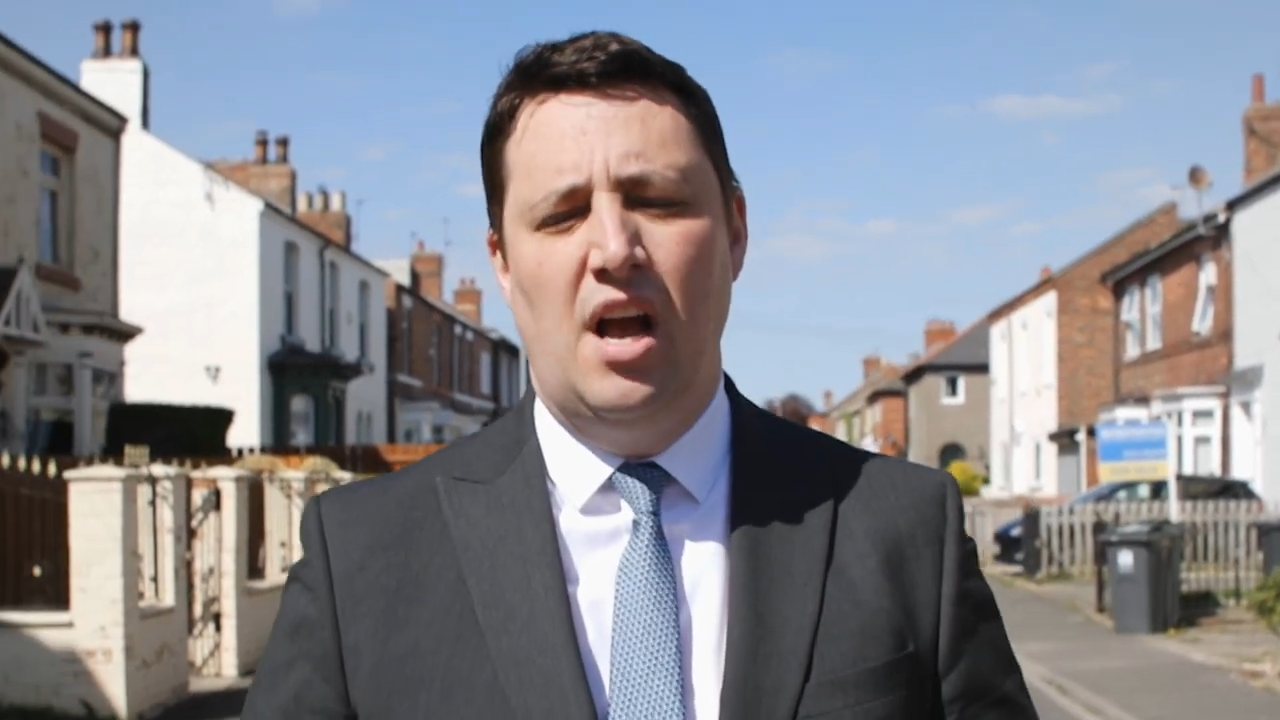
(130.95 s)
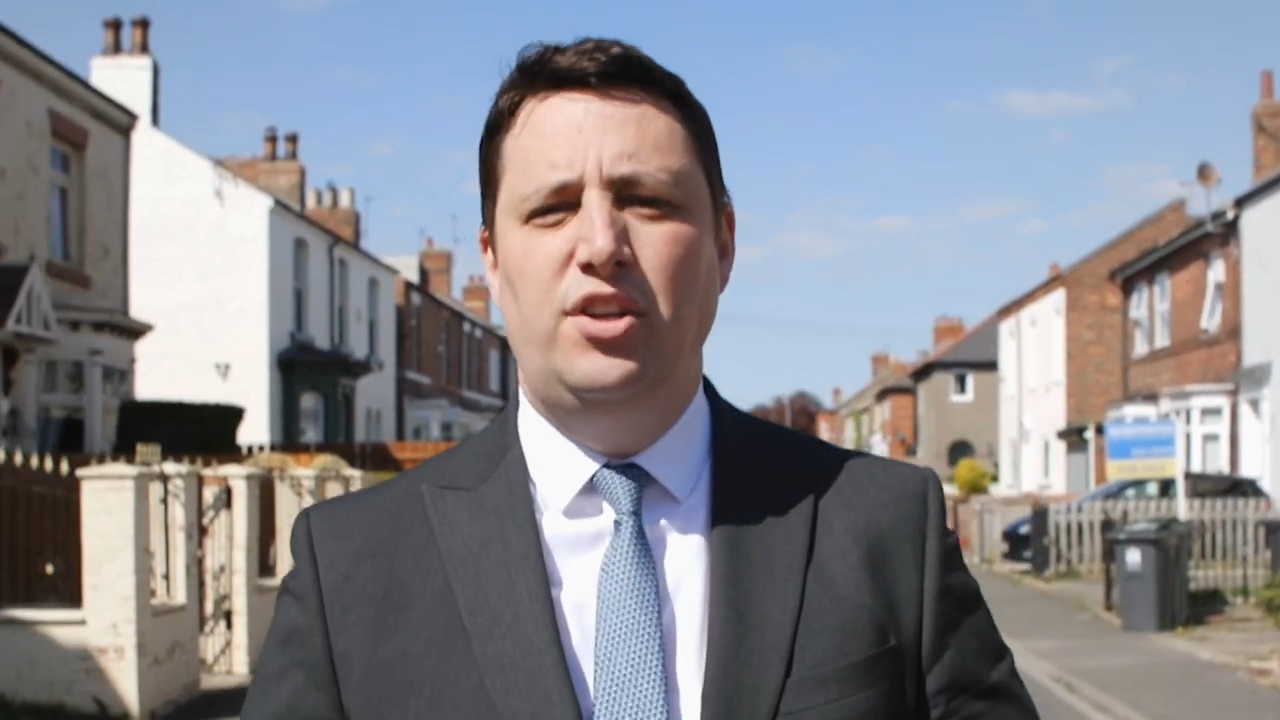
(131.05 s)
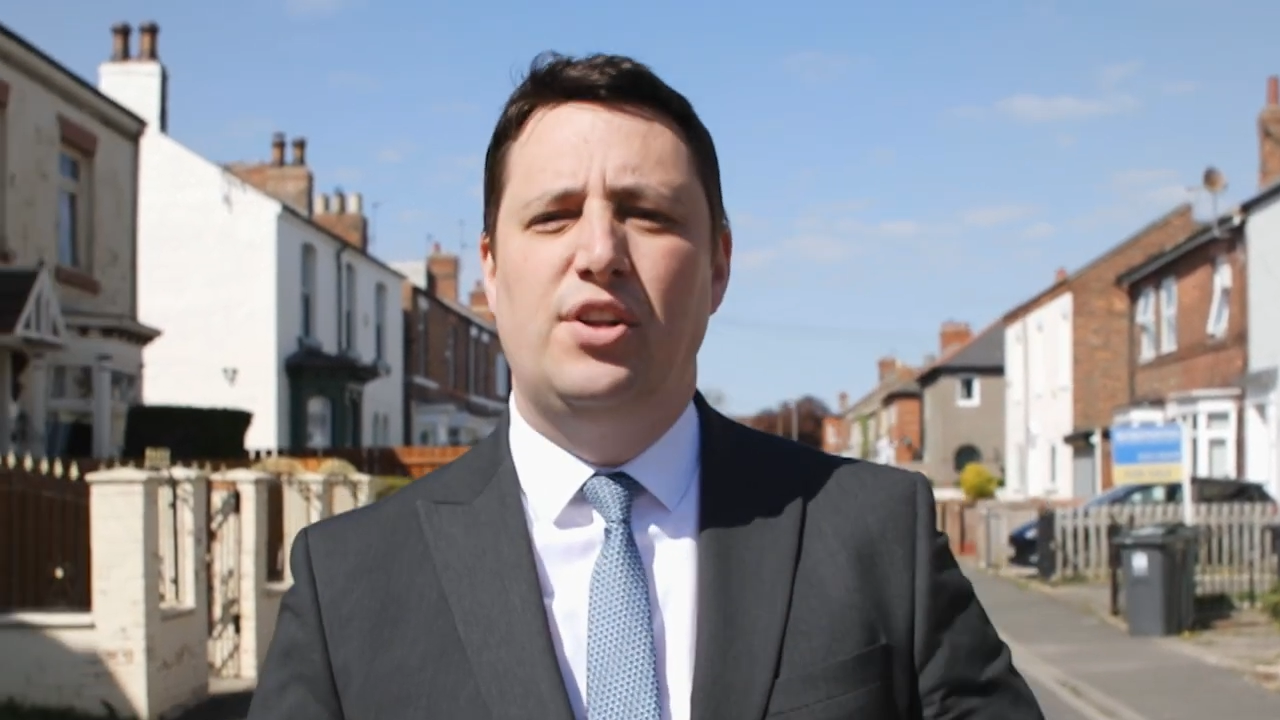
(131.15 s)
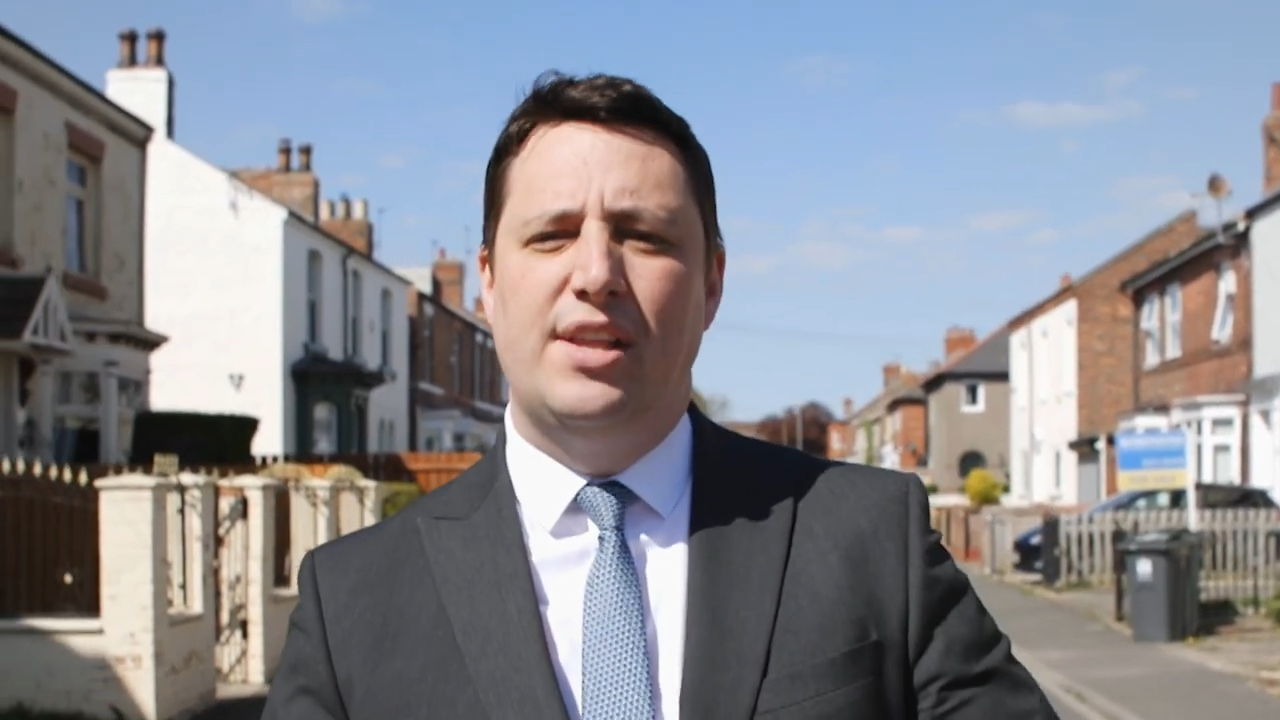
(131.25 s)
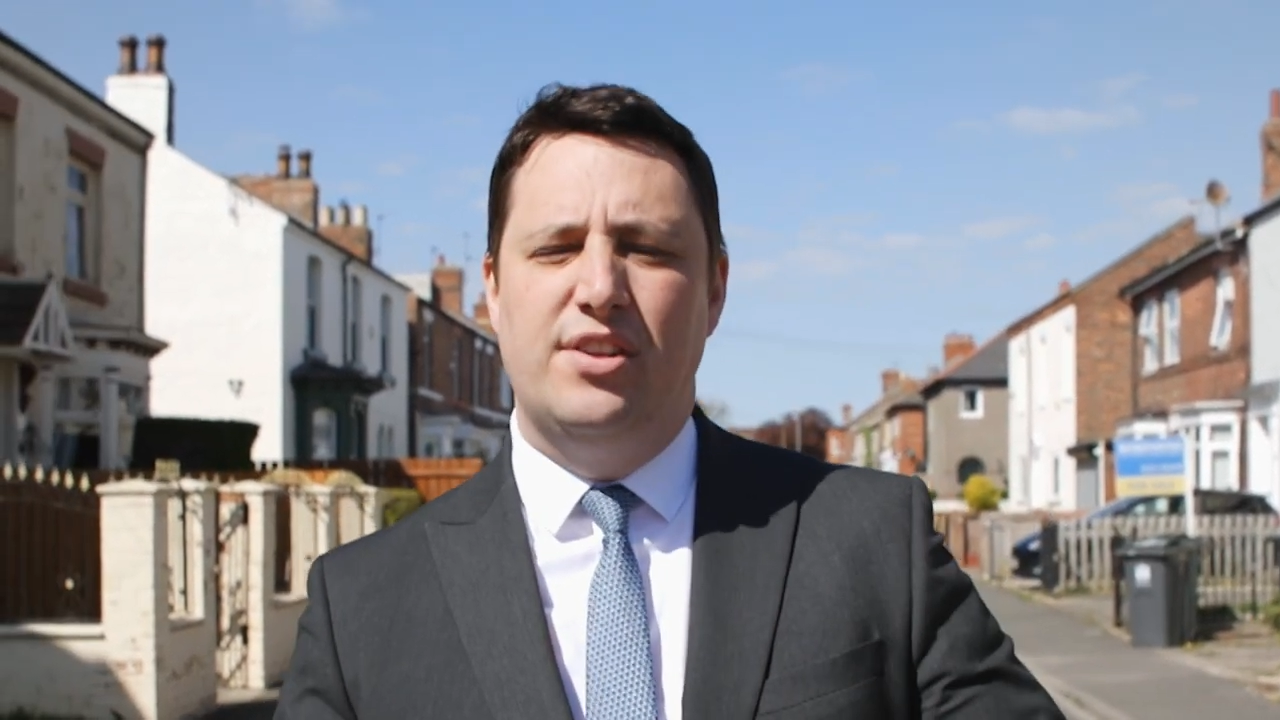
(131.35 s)
and
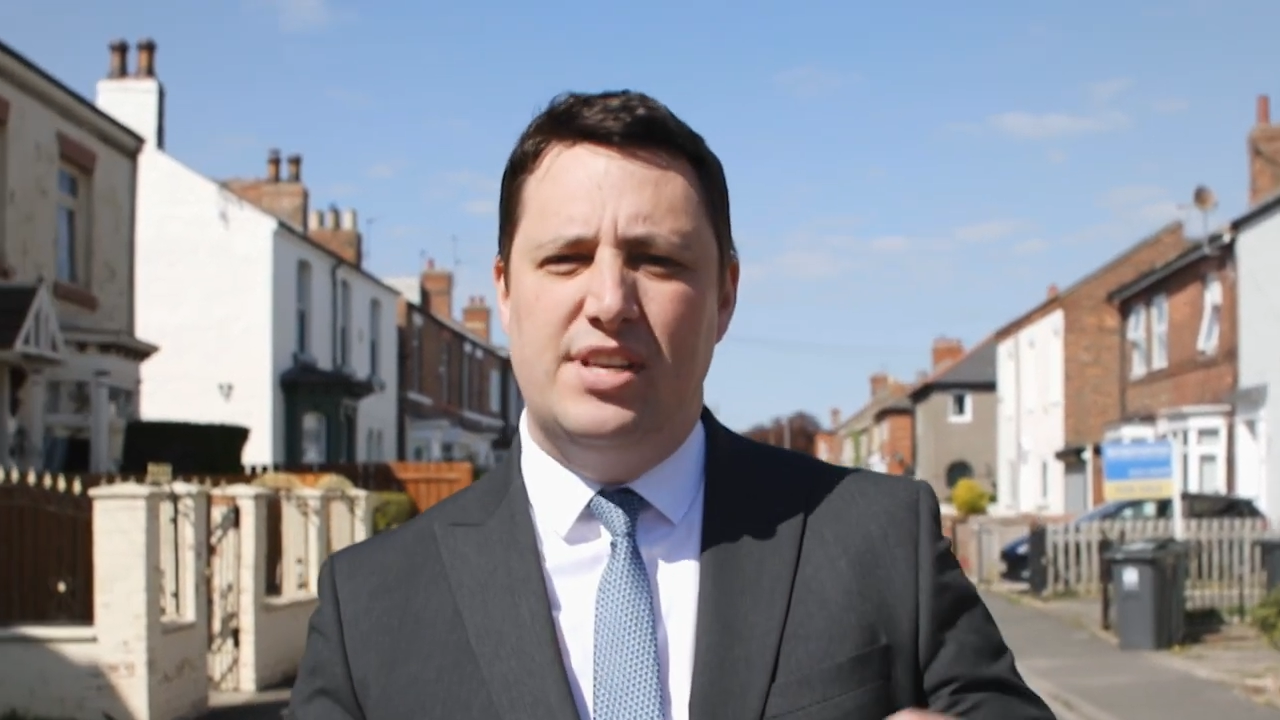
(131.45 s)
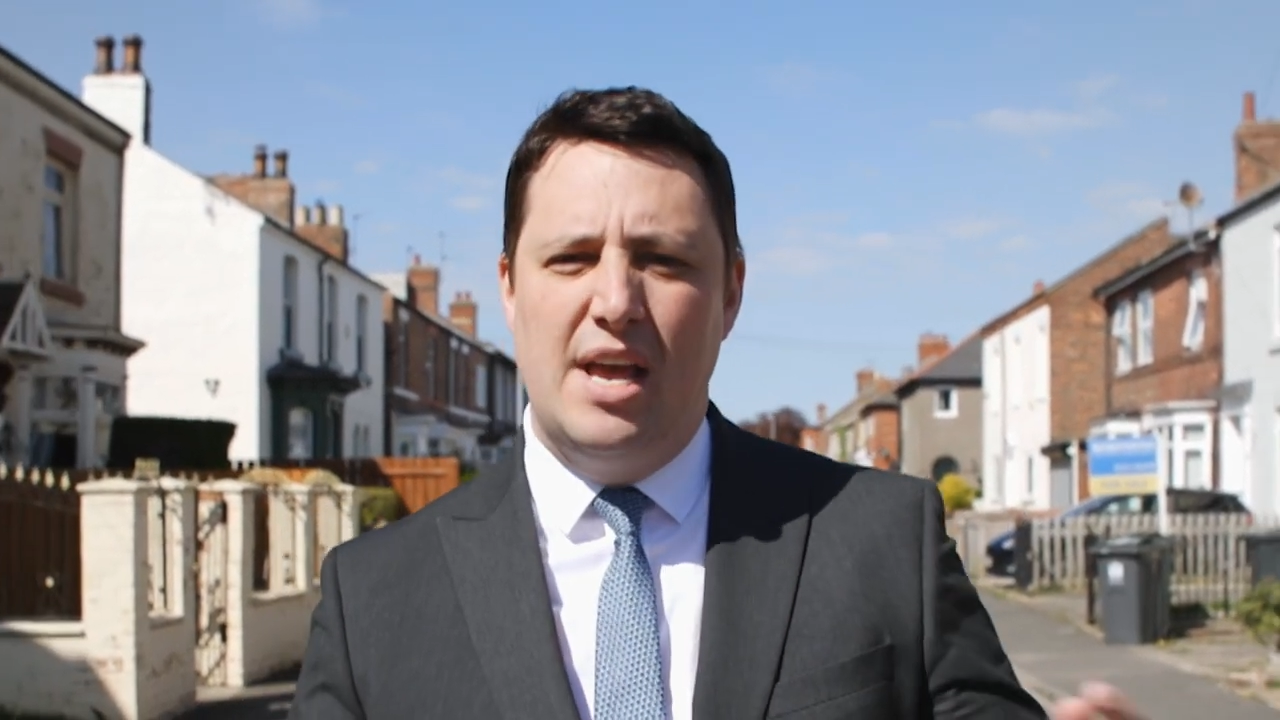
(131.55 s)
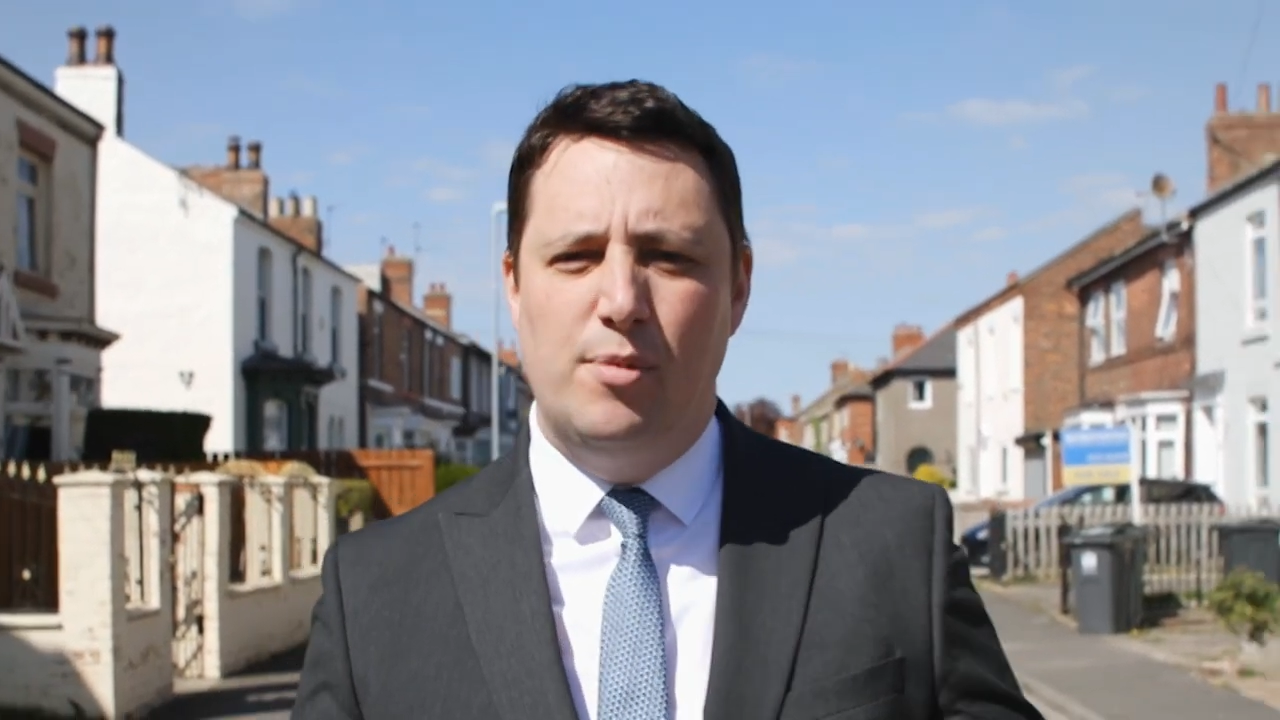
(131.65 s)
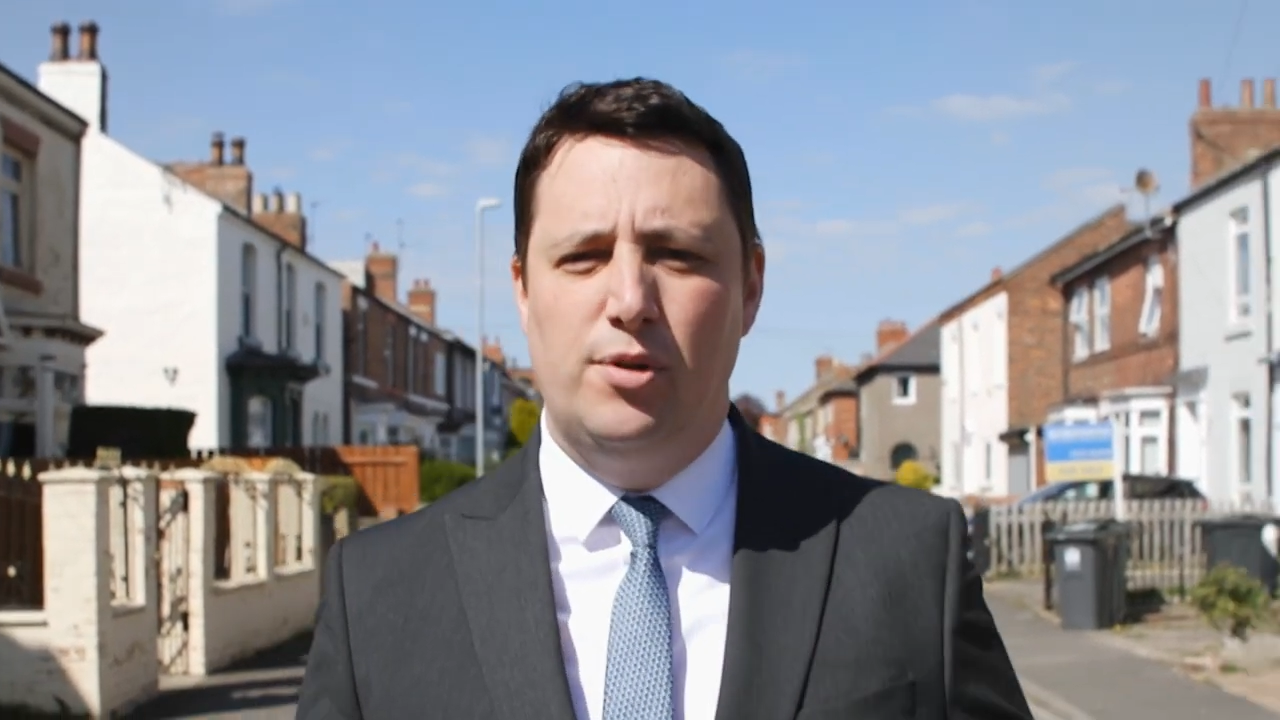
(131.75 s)
you'll get the same